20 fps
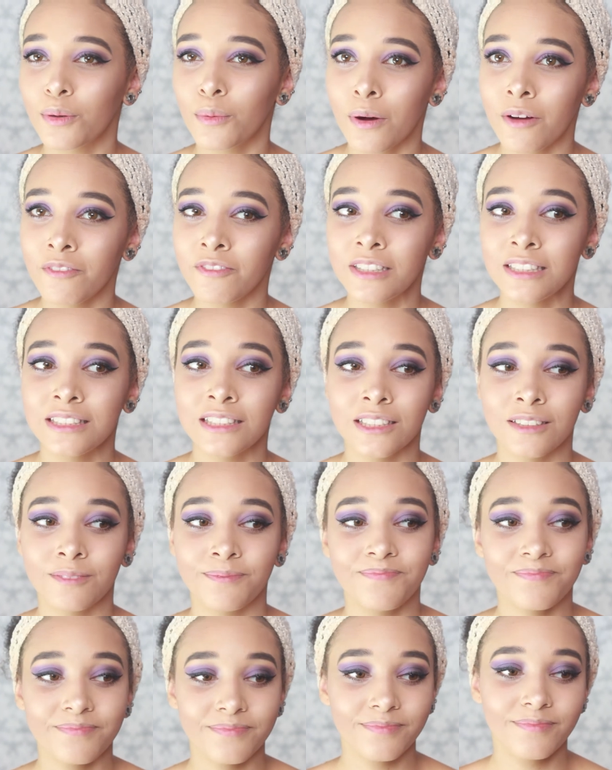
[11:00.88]
for one
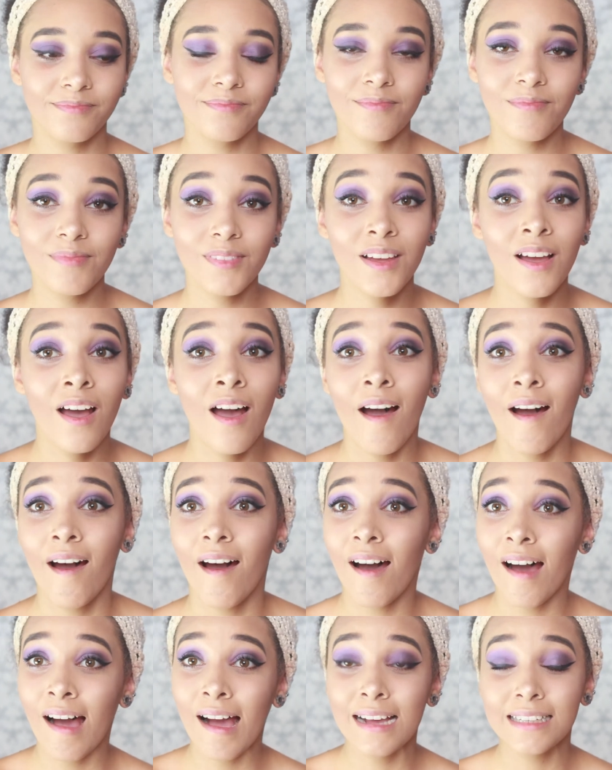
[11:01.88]
reason.
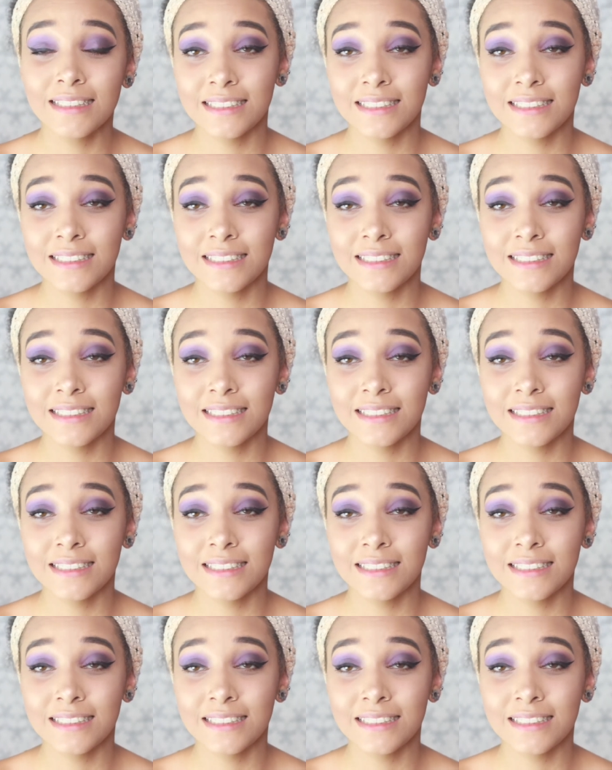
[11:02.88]
I